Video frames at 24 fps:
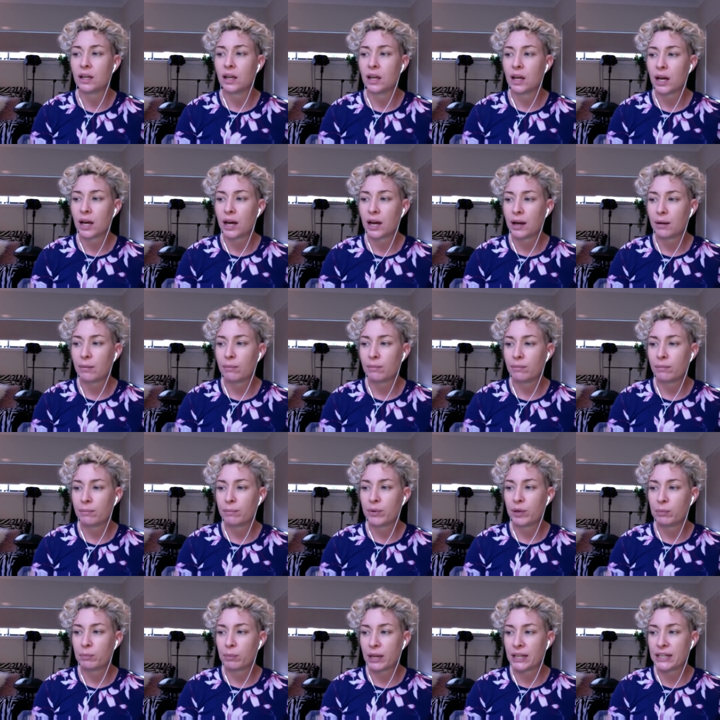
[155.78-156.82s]
um,
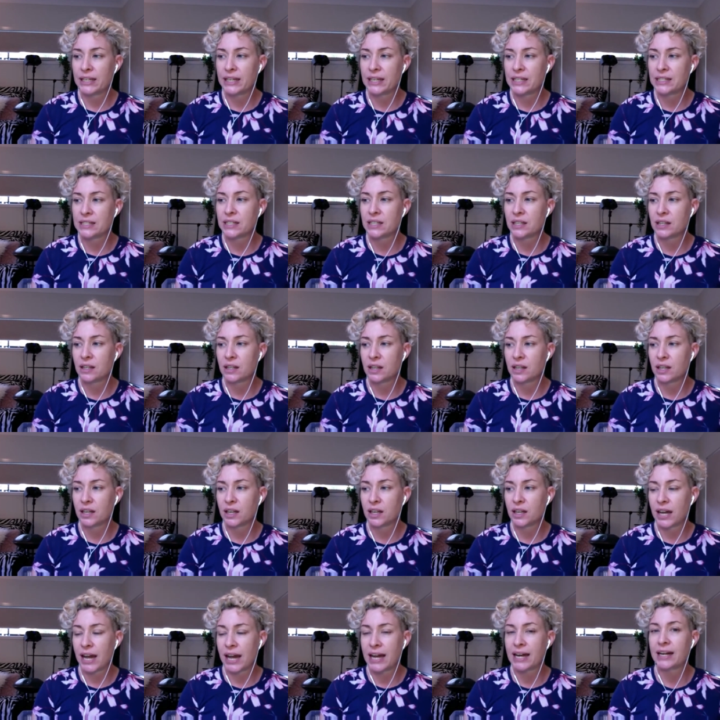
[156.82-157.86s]
but my years in the
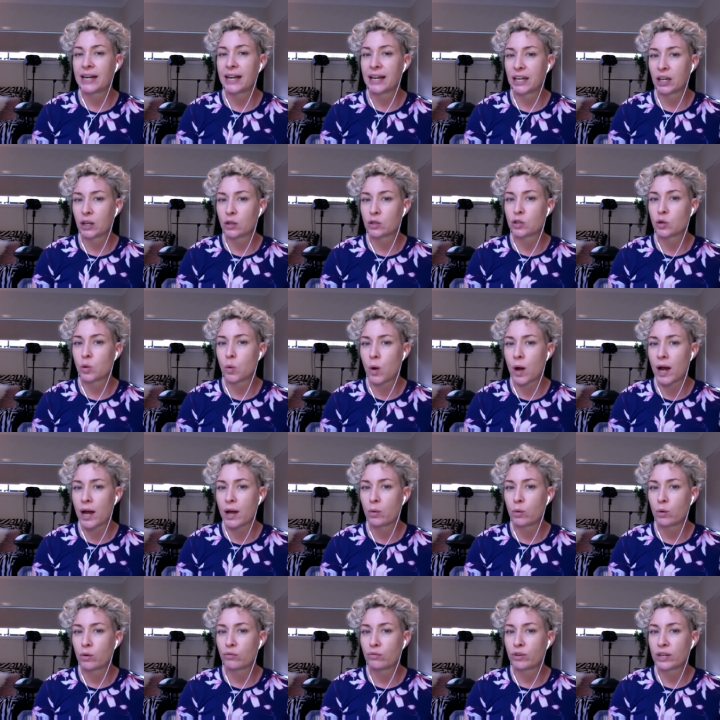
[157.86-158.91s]
Adelaide Girls Choir
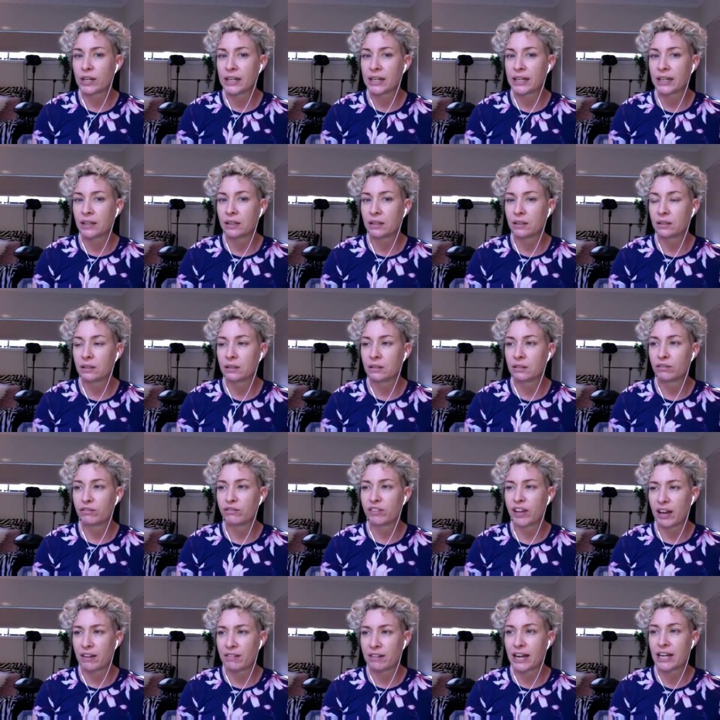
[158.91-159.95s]
were really
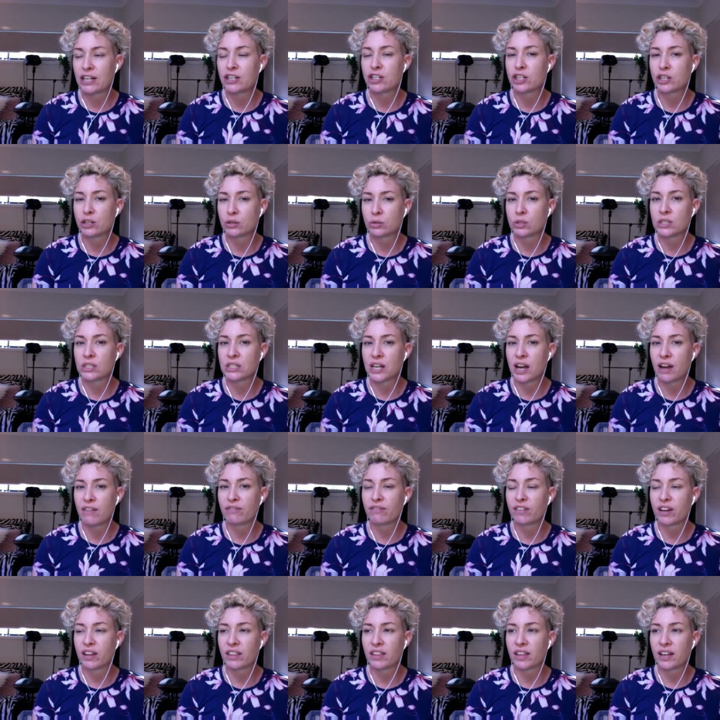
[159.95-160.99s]
foundational stuff.
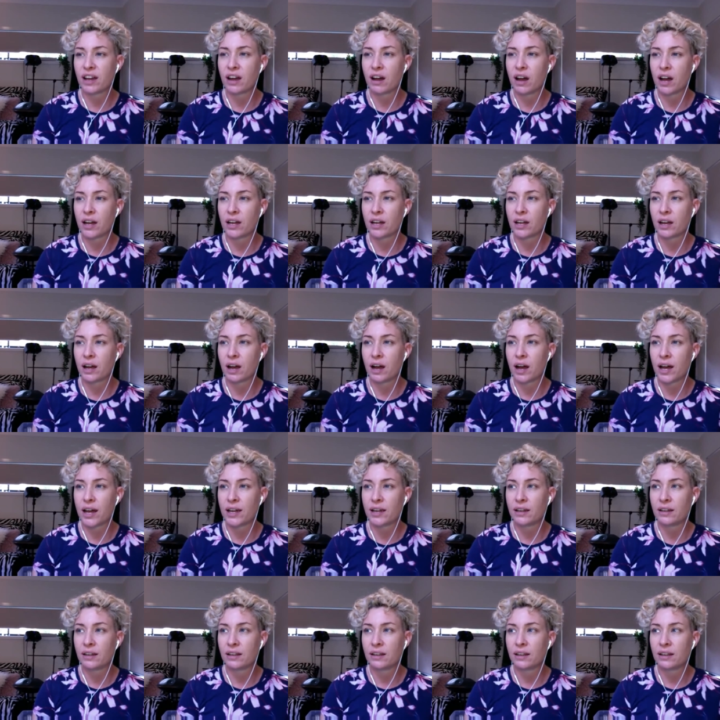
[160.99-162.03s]
I think I,
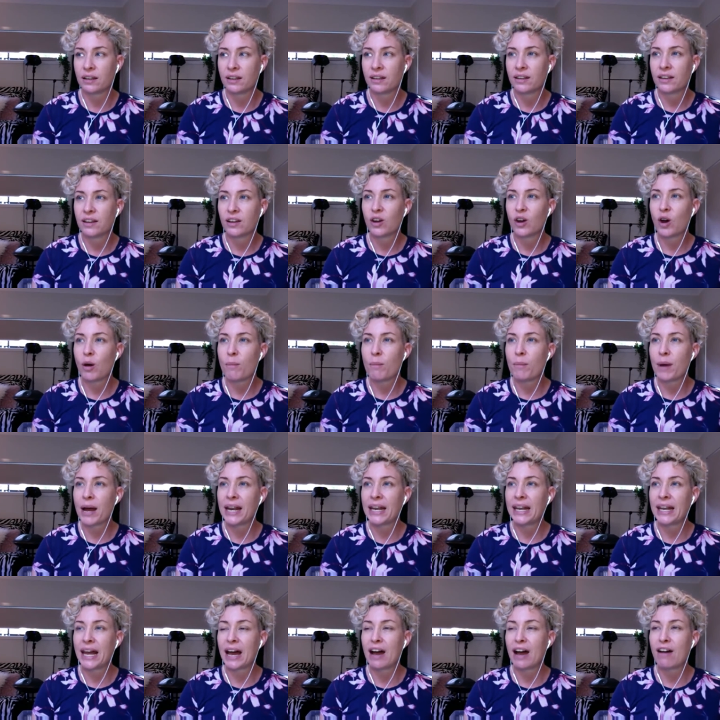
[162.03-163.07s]
I got my
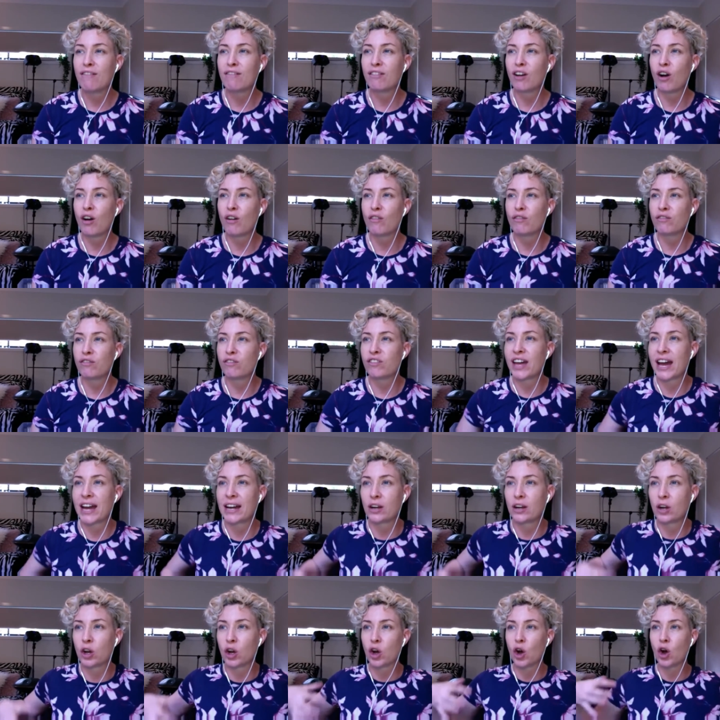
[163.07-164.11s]
love of that
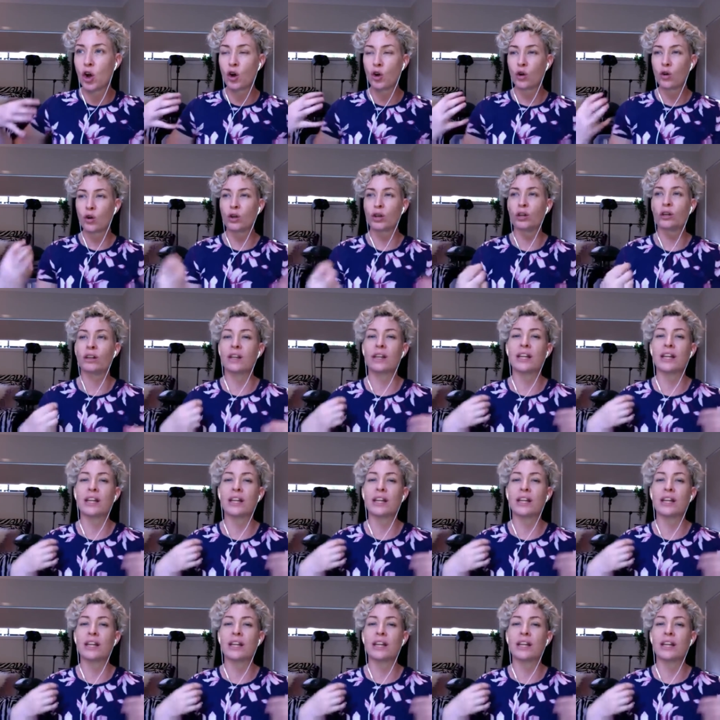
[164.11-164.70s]
choral